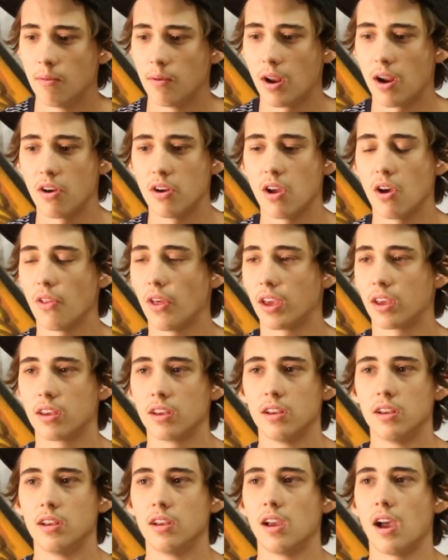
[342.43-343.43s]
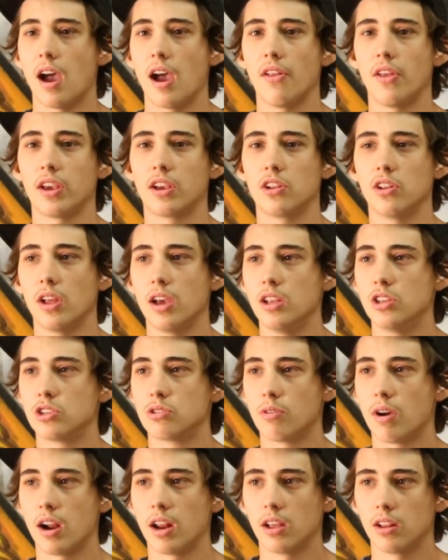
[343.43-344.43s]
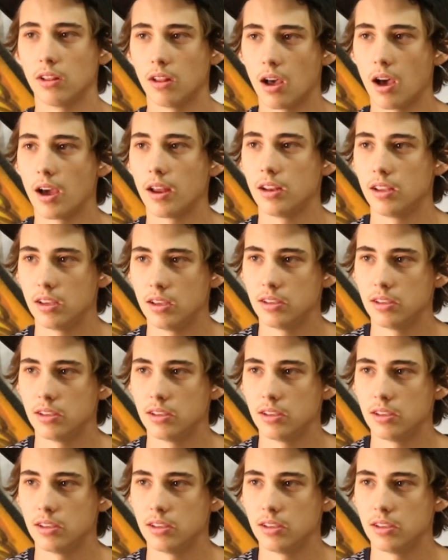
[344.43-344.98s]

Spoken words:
I don't know, like I like Clayton's riding a lot.